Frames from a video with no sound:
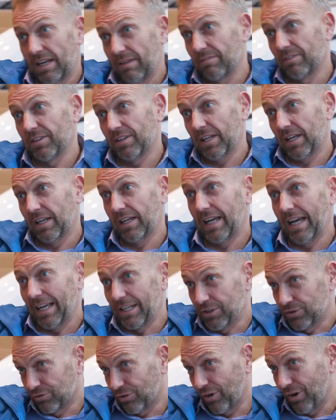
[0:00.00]
everything,
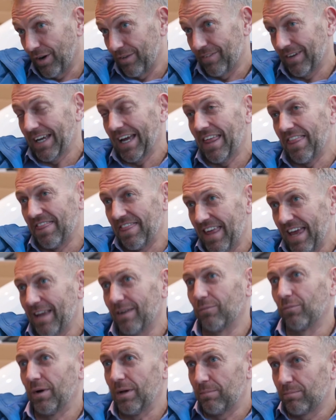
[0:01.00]
and driving, and
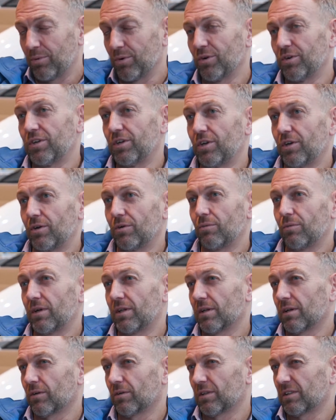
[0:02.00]
then we put you with
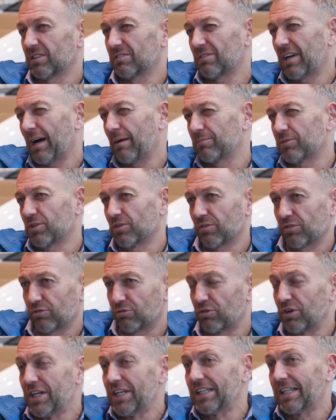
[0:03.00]
it on an up to a
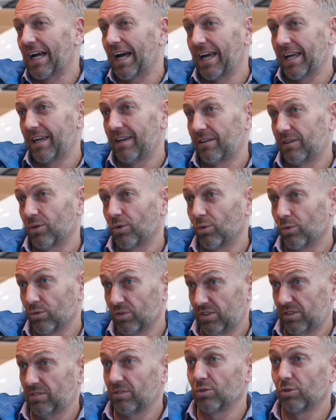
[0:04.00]
3 day
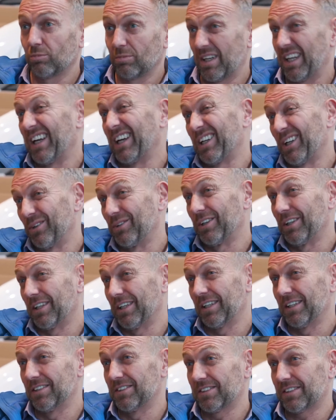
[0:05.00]
course, normally included
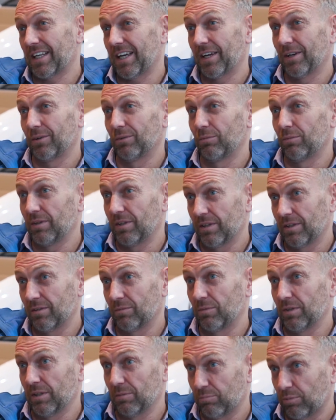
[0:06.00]
in the sale, with
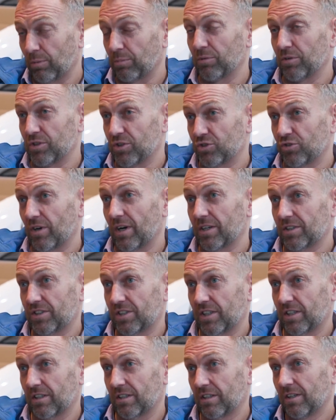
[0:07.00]
a proper
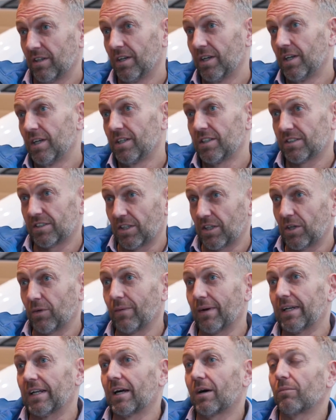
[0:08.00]
instructor. So you
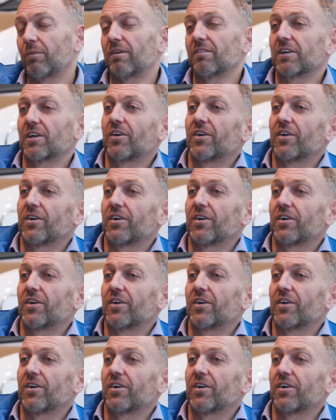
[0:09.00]
end up with an